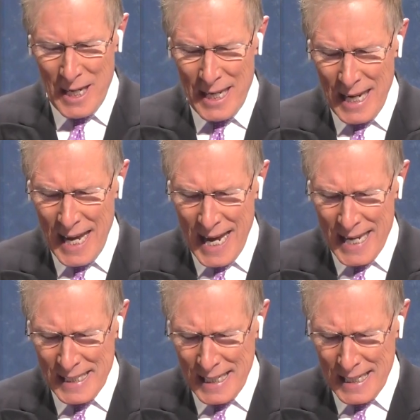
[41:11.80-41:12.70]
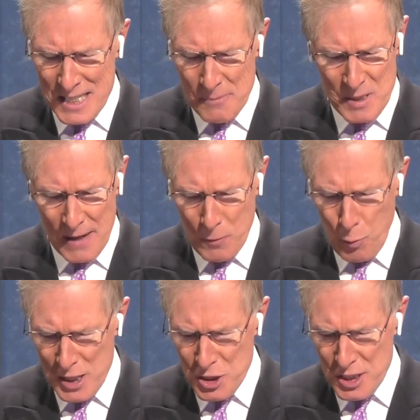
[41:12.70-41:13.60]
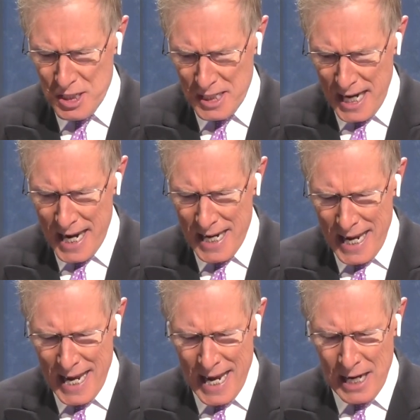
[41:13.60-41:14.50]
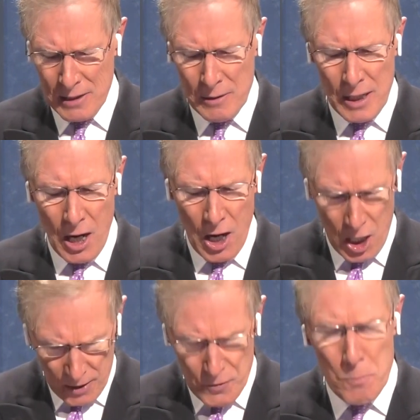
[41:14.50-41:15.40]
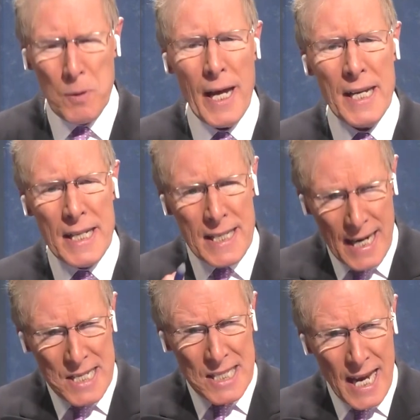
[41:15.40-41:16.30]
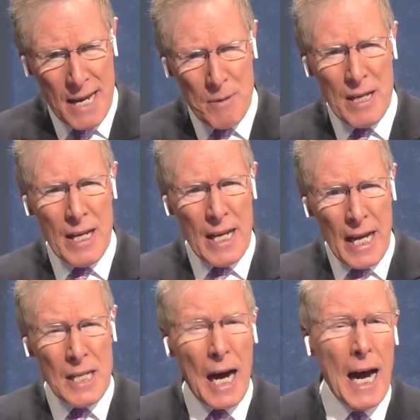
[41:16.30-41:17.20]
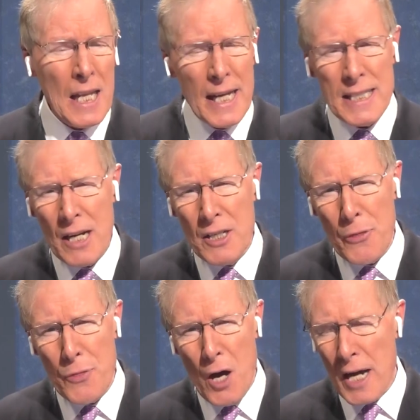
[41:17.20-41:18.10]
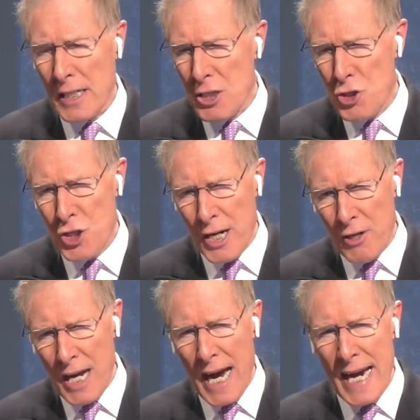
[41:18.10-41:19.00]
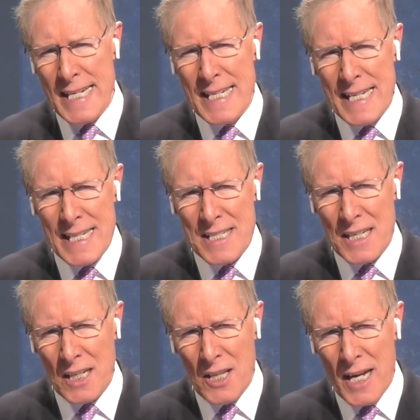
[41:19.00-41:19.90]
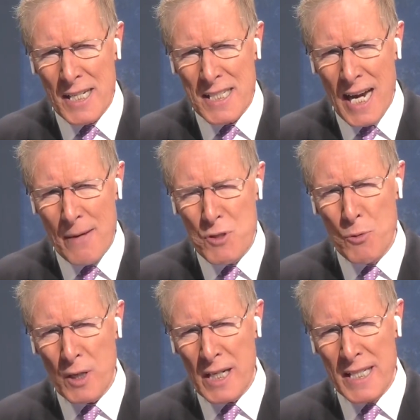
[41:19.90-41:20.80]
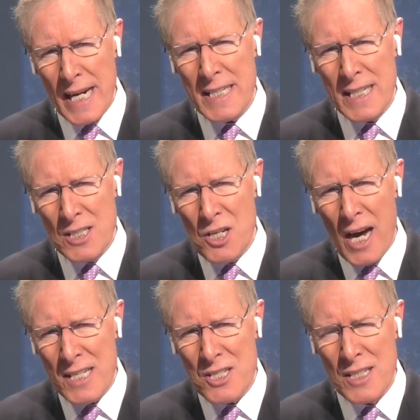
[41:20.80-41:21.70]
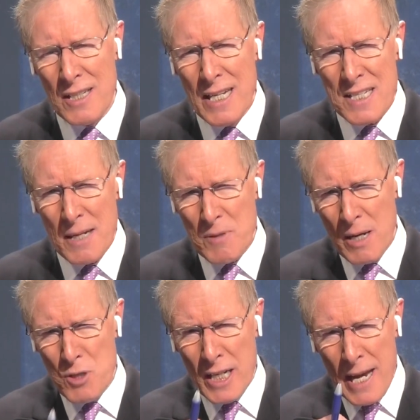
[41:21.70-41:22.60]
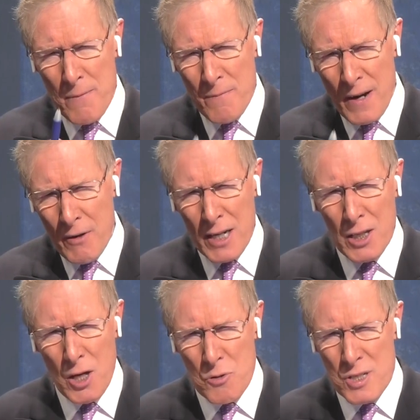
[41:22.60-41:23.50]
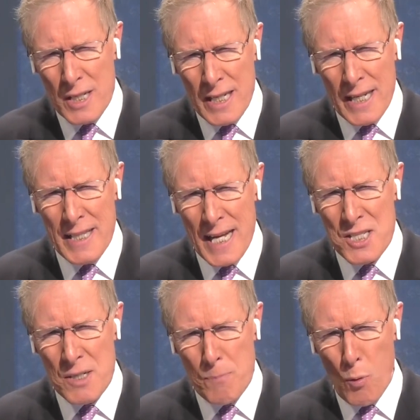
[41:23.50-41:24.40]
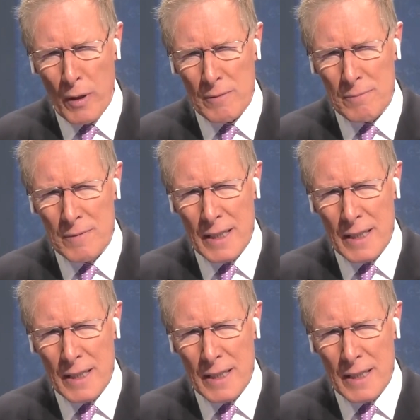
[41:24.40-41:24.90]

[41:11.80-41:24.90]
We had uh, some tough questions today, and all of you played a nice game. And I liked how you thought and shared ideas, and a lot of times you were connecting dots, and sometimes you came very close, and that's important.